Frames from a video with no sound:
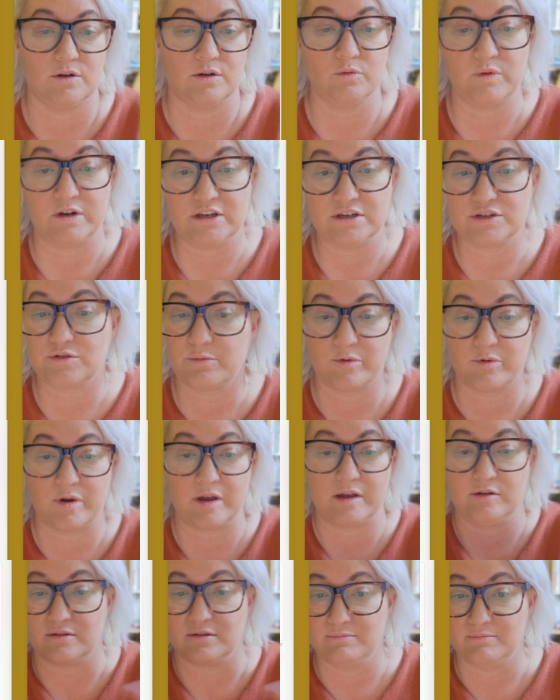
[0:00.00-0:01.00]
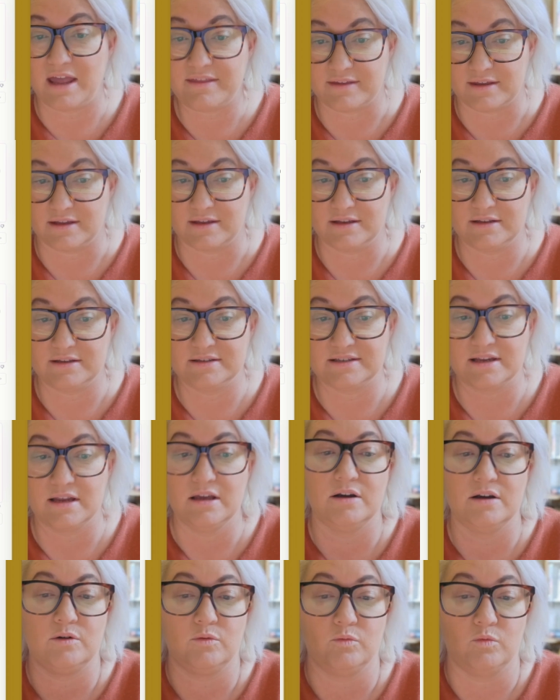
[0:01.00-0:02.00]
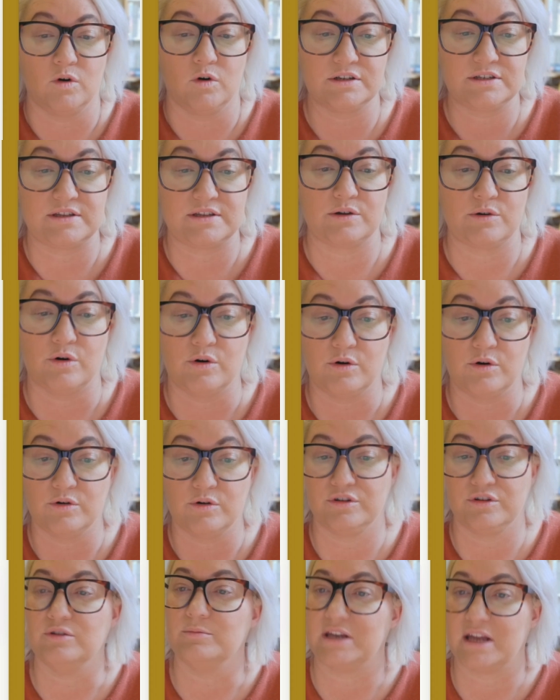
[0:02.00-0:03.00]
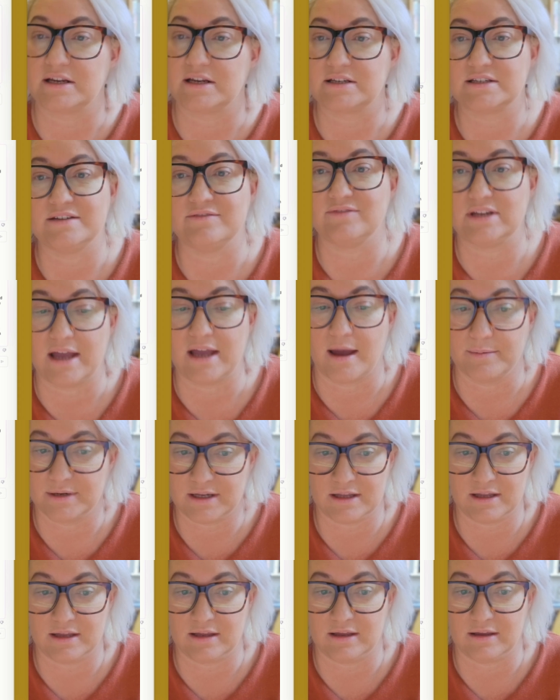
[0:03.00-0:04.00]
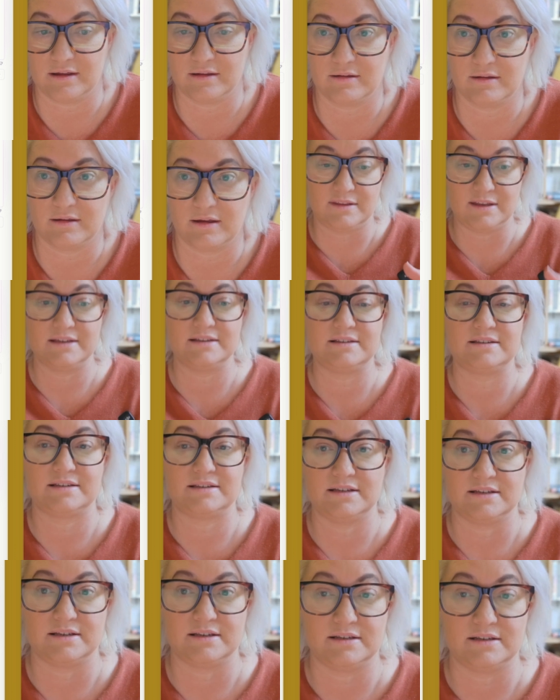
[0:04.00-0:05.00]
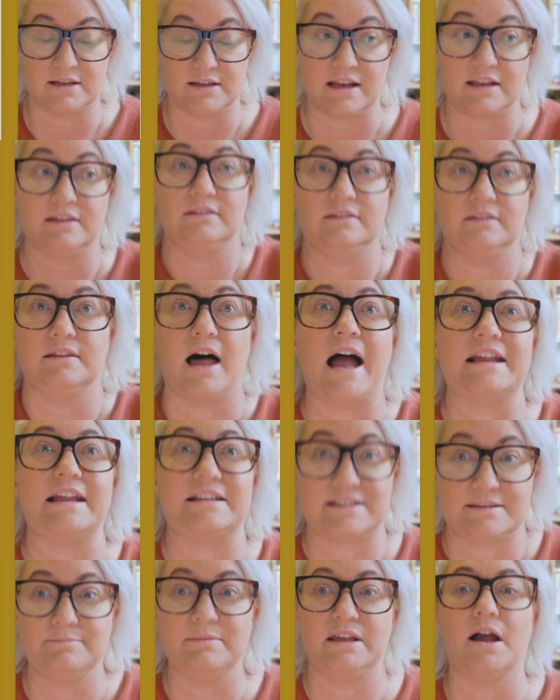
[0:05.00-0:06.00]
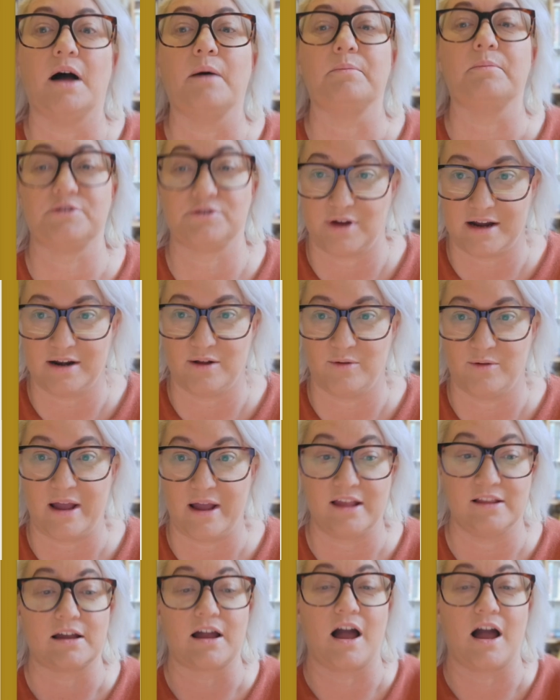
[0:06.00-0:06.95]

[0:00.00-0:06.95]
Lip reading: You know, when you strip away all the methods, what's the core human activity happening here? This is like lights me up straight away.